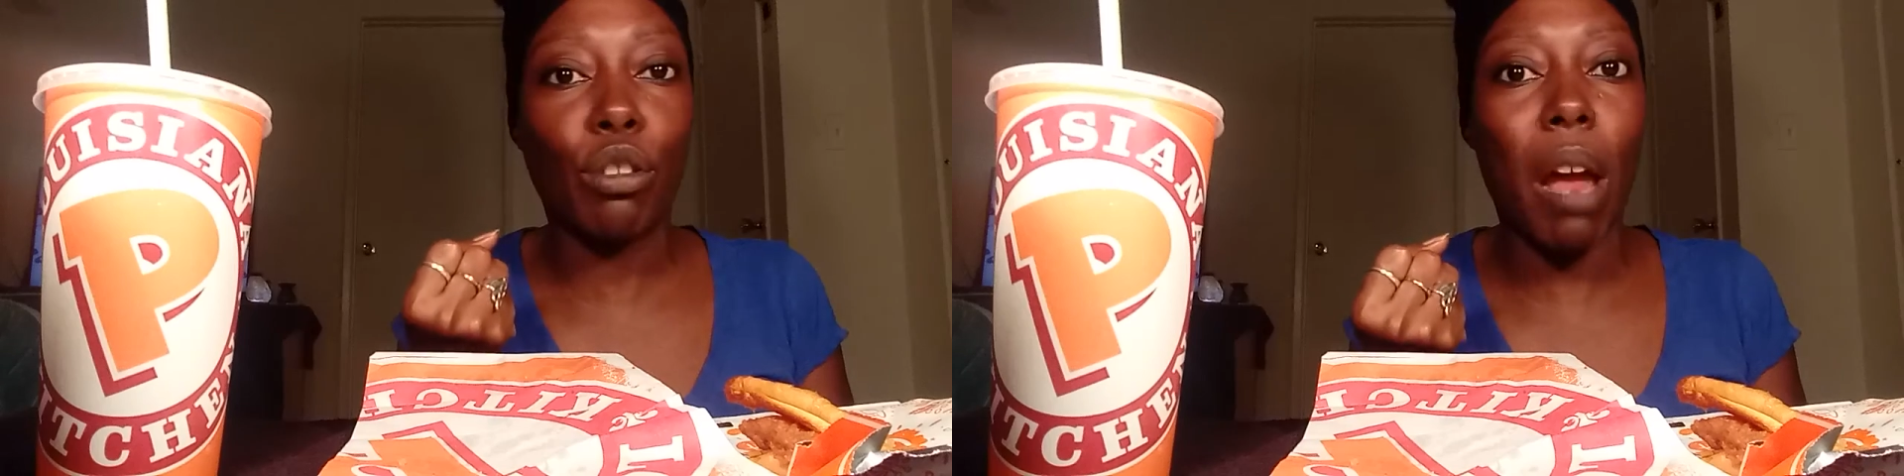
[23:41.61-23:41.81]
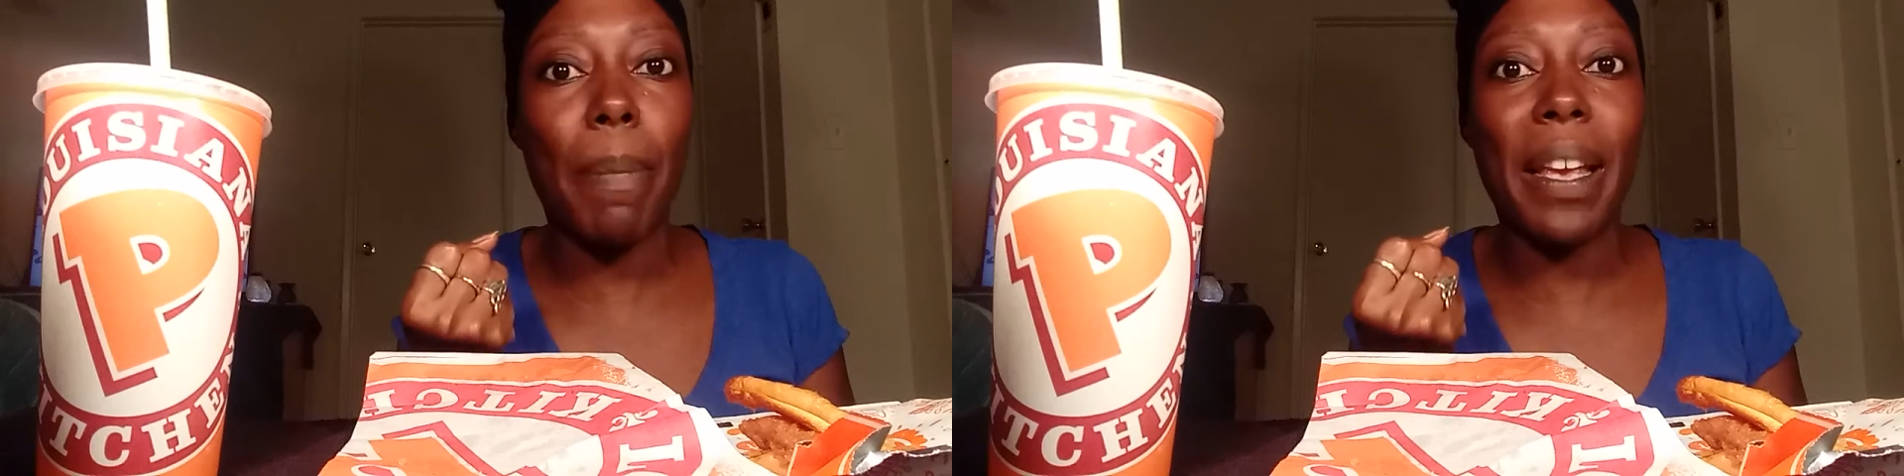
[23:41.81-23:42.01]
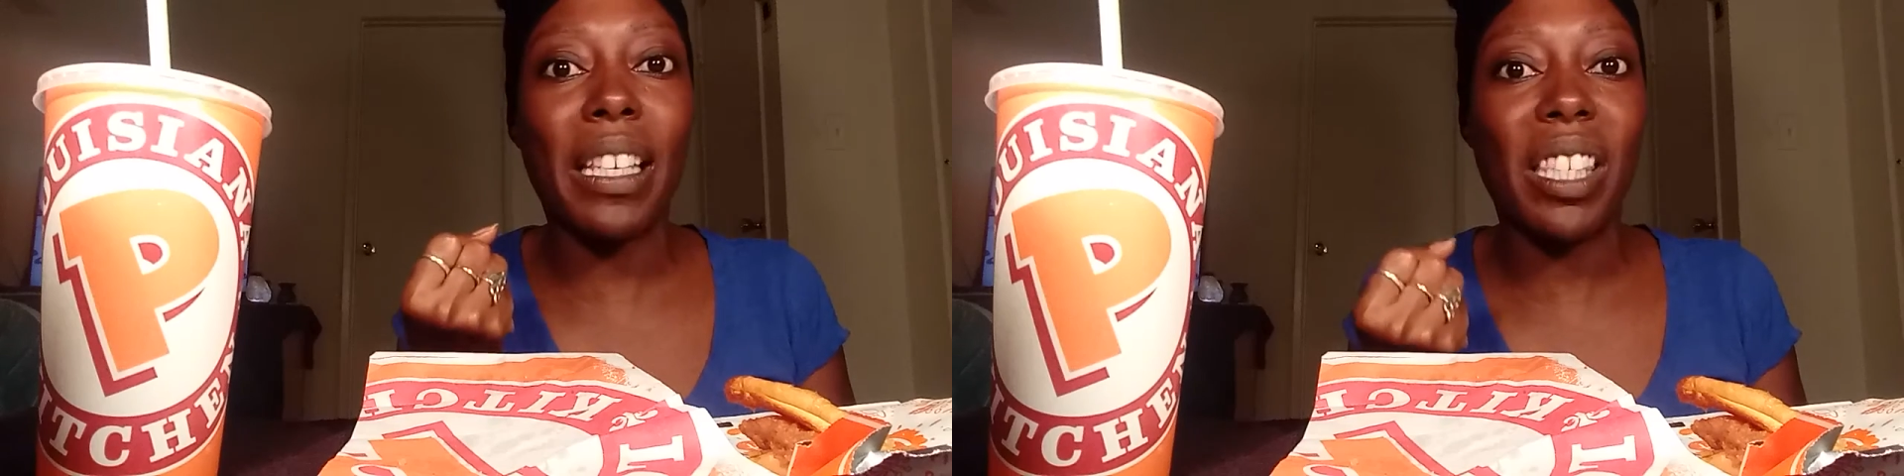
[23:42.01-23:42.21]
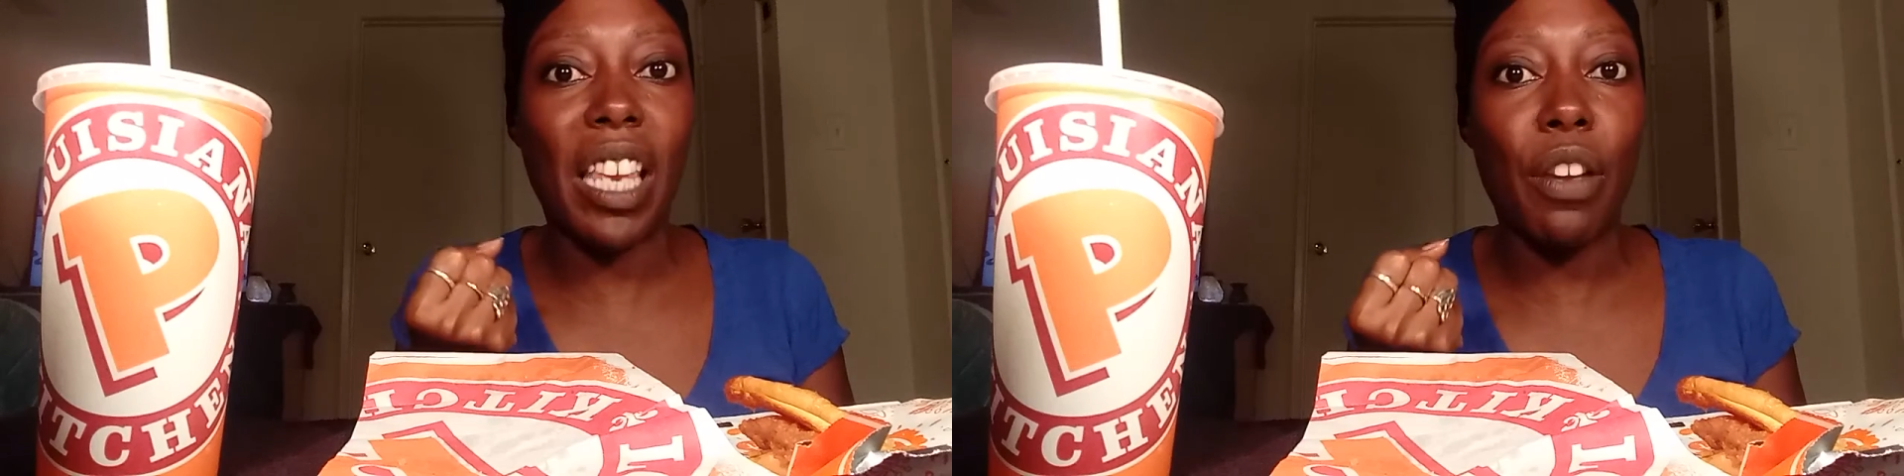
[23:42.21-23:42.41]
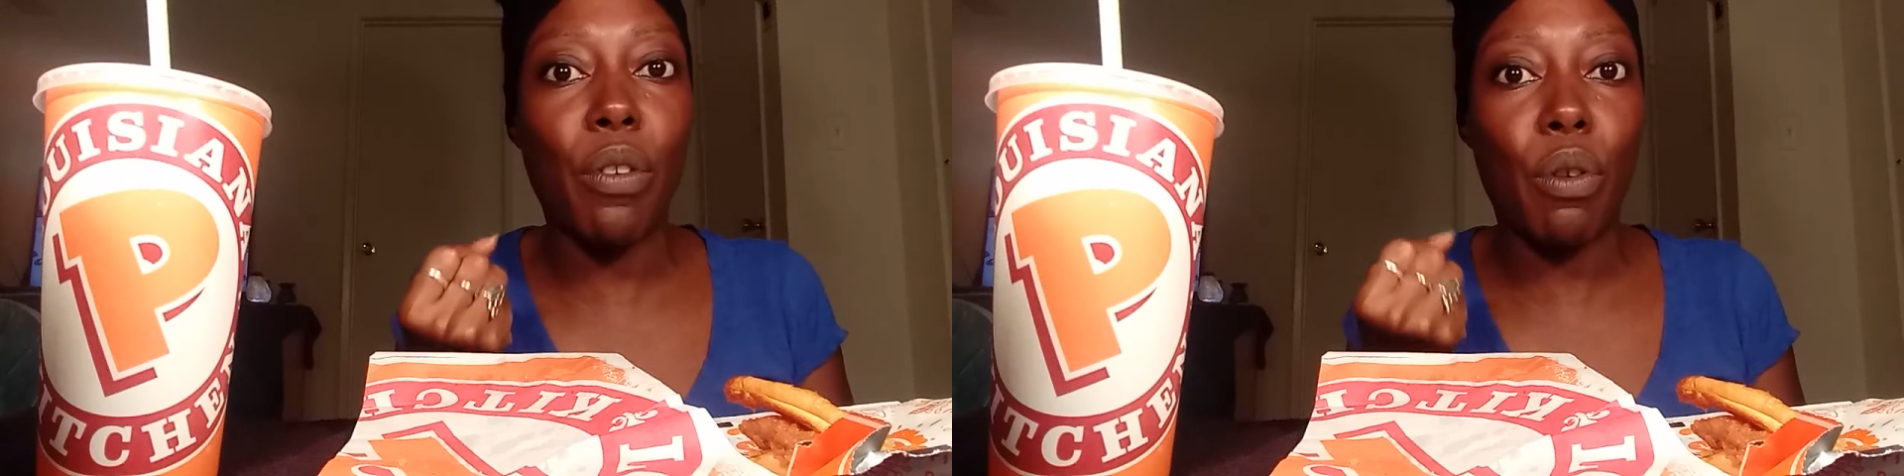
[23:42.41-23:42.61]
drop a
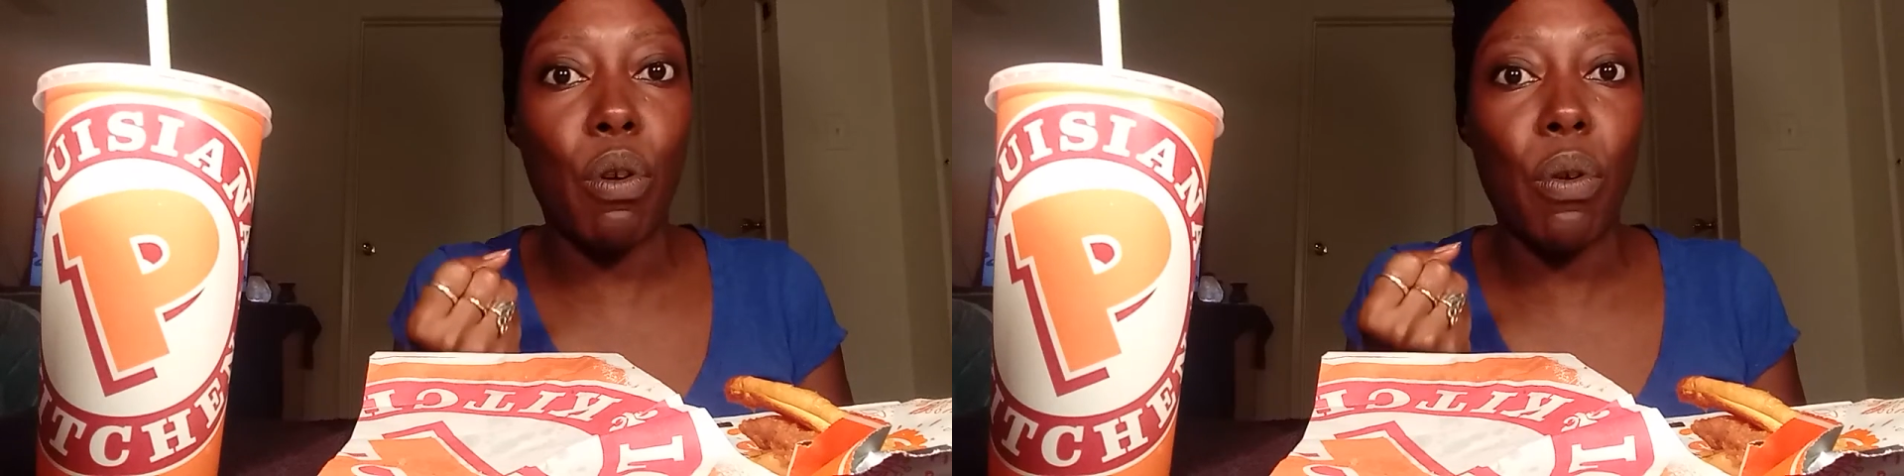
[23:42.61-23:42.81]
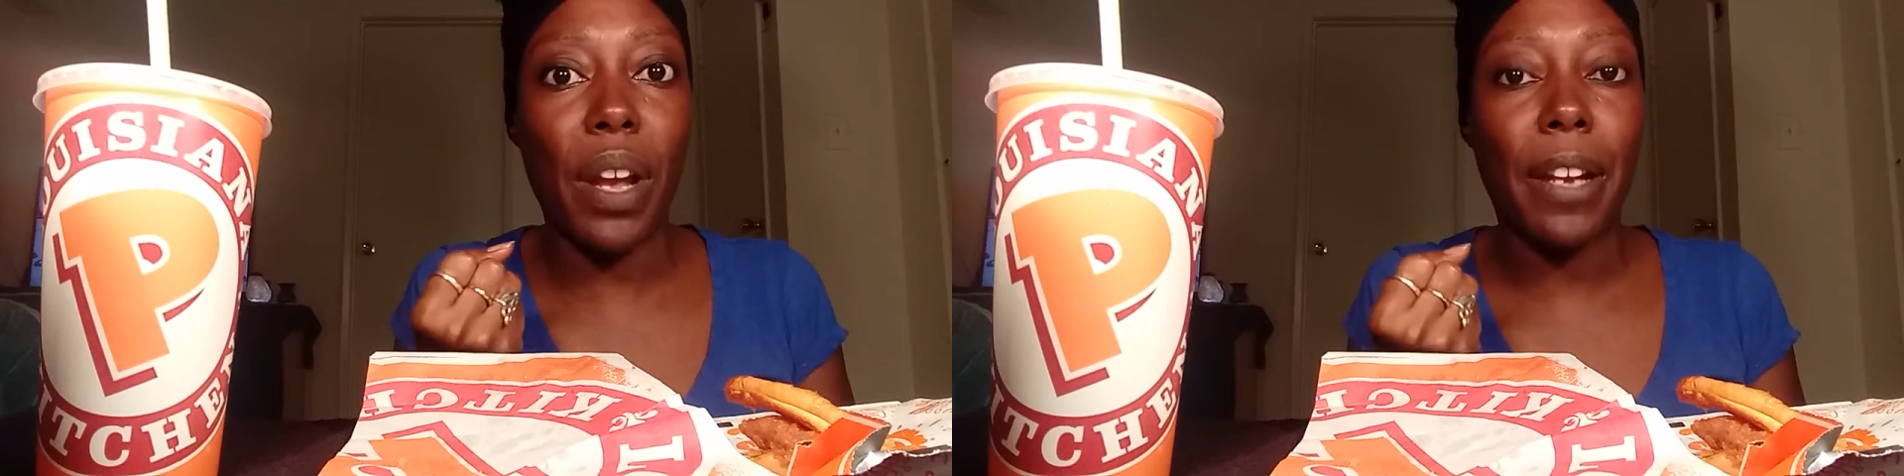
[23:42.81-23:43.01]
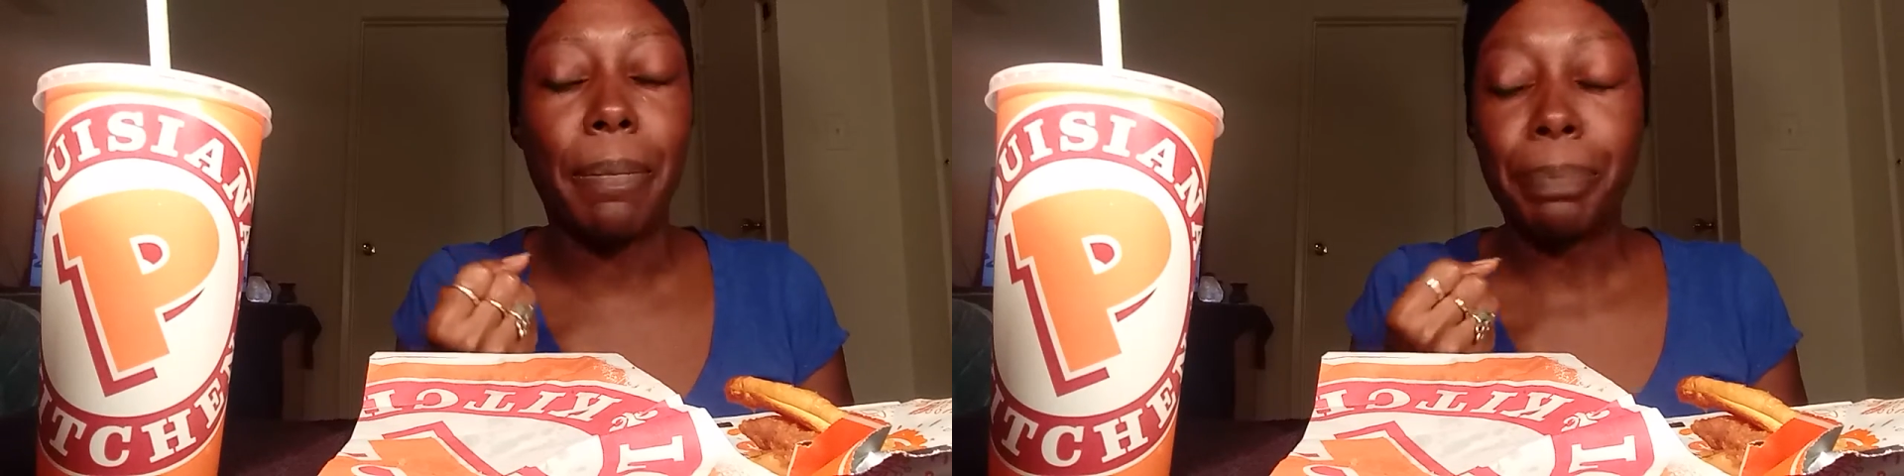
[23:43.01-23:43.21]
single coin.